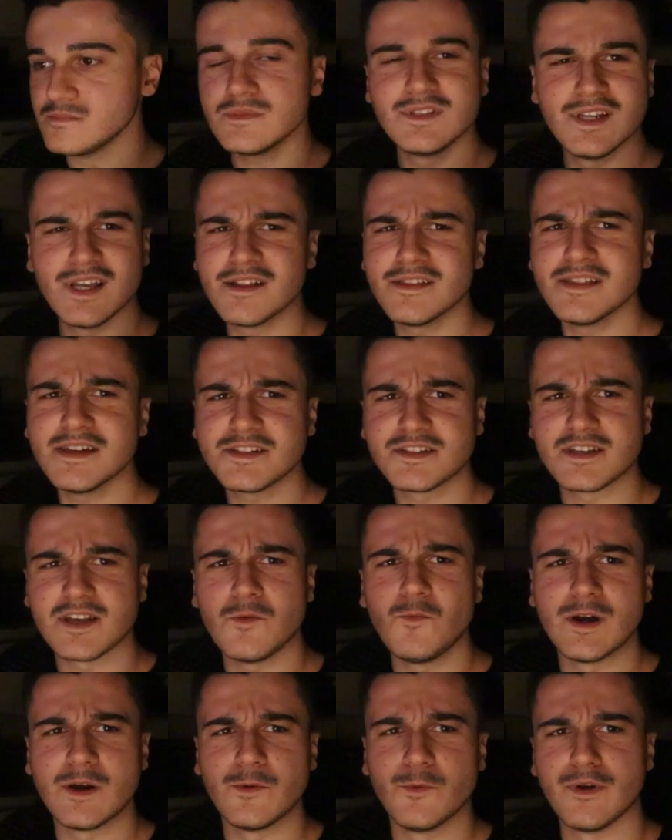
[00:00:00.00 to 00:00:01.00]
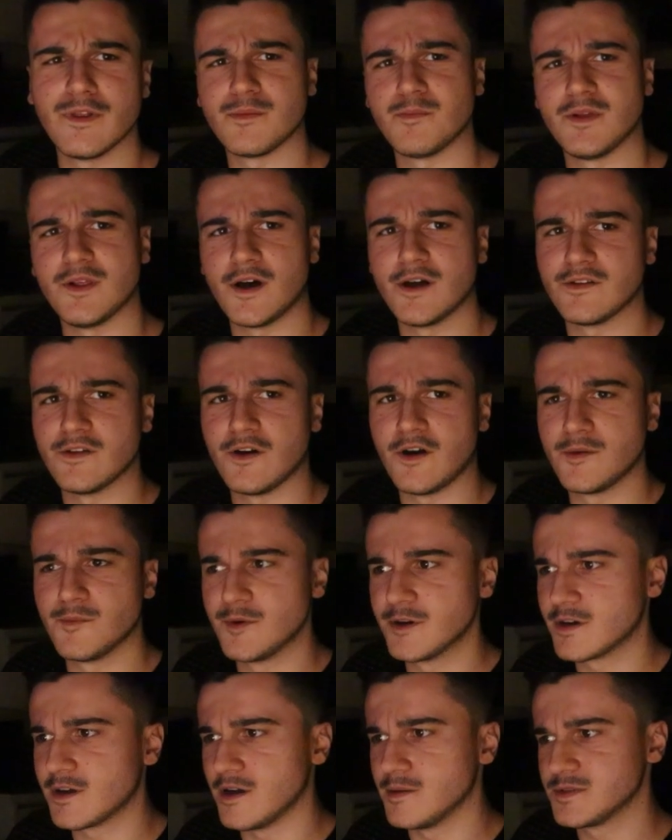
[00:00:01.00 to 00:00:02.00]
Unless someone with plot
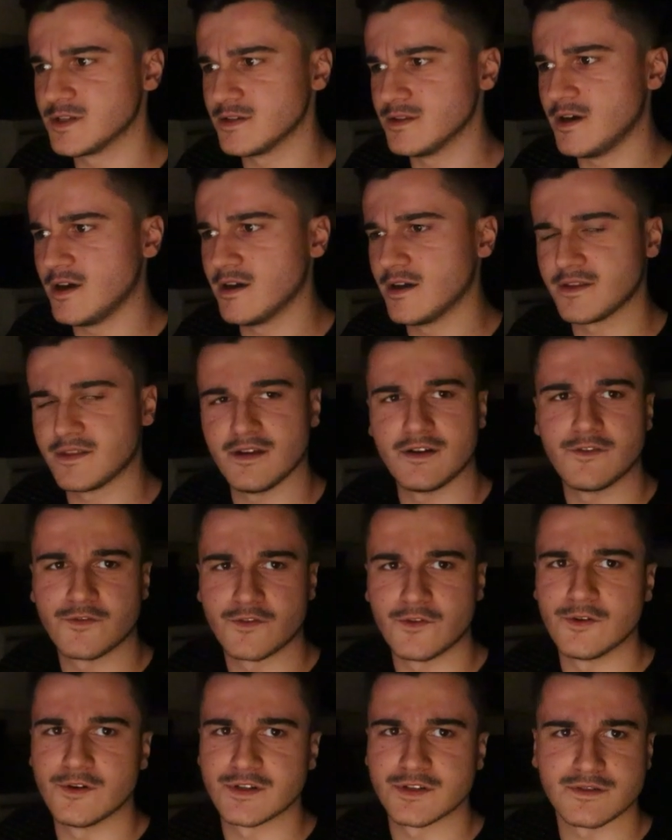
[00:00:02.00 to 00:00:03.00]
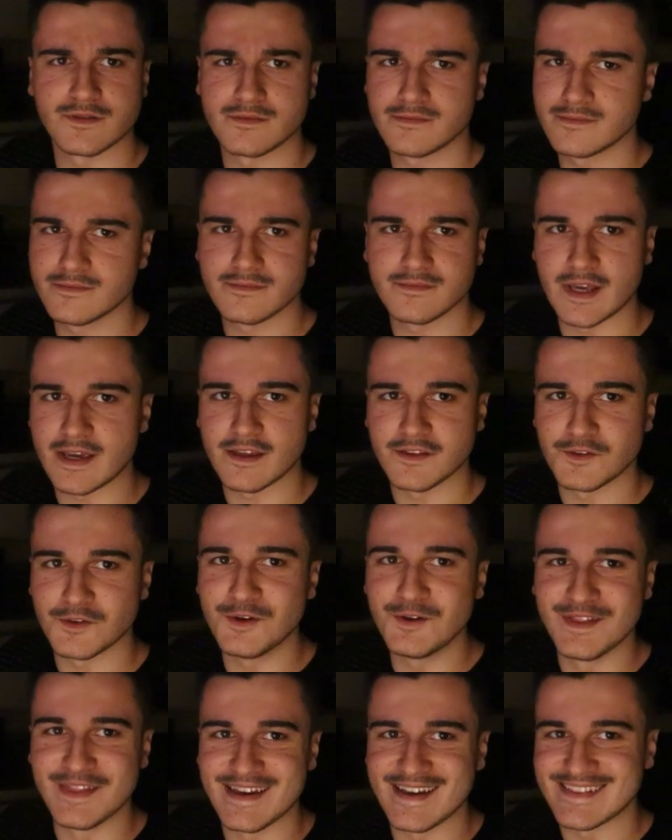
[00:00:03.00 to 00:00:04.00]
armor comes along, then of course they can
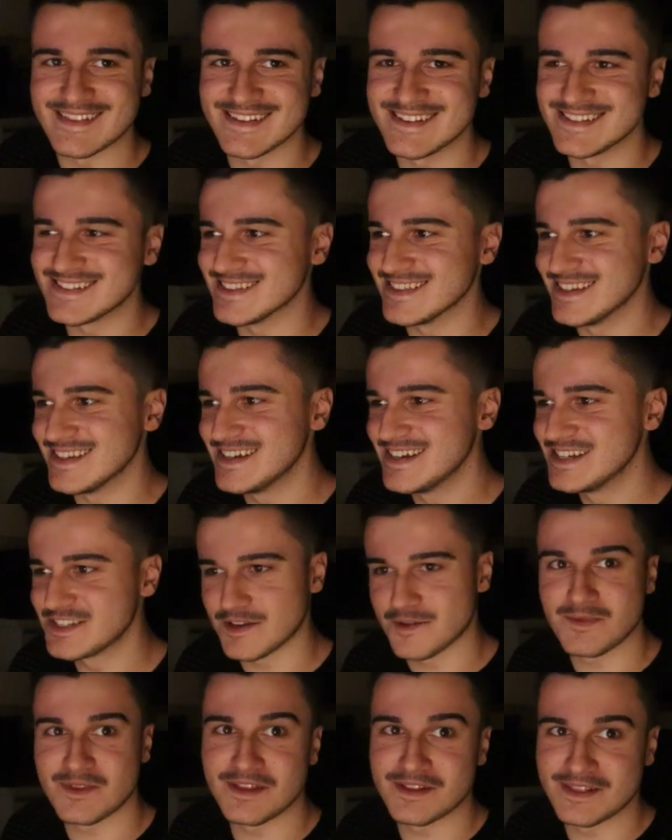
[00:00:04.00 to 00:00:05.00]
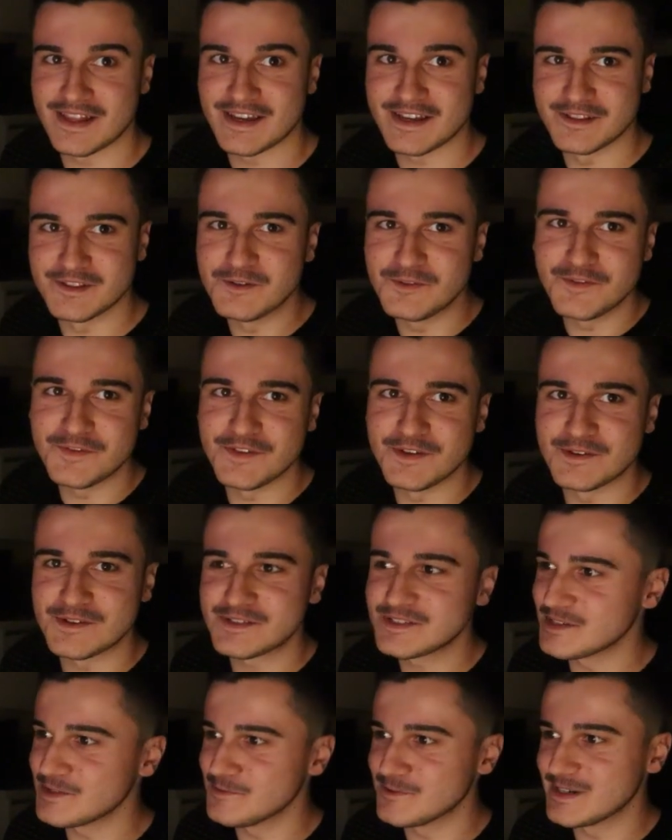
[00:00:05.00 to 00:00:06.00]
do that easily. Something like Luffy or
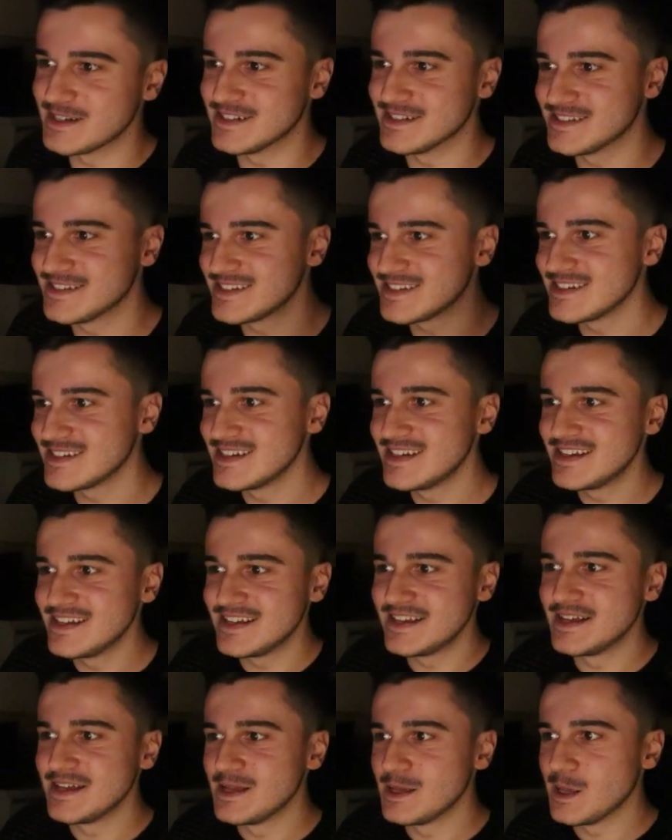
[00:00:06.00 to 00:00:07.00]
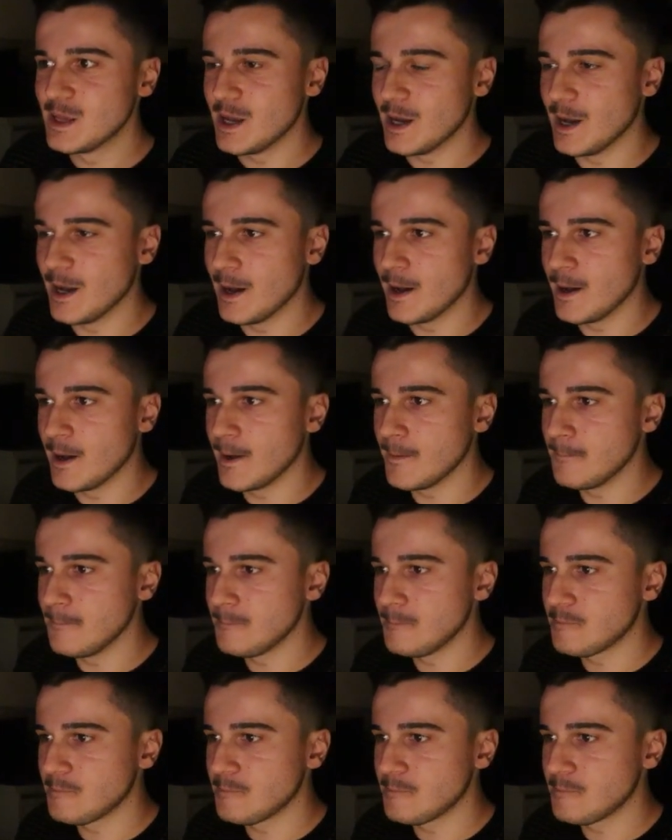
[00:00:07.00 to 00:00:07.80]
someone else. But